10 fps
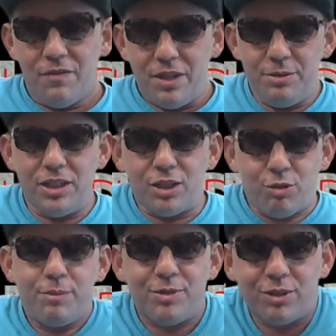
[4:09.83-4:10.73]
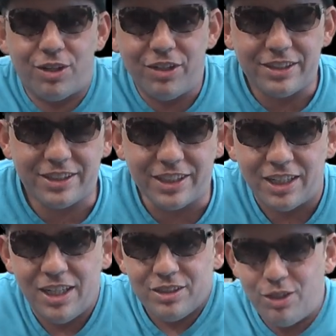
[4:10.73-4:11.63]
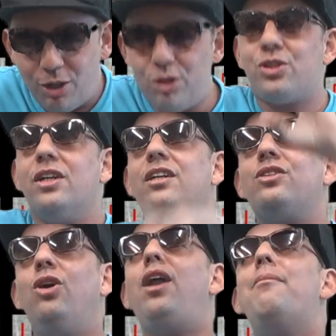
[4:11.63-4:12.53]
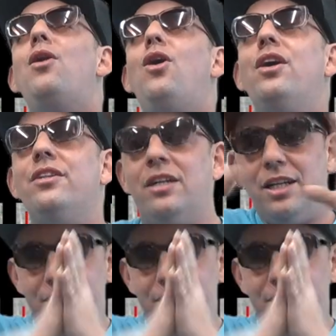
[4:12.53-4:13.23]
It was on cryptocurrency. Doge, put 'em on!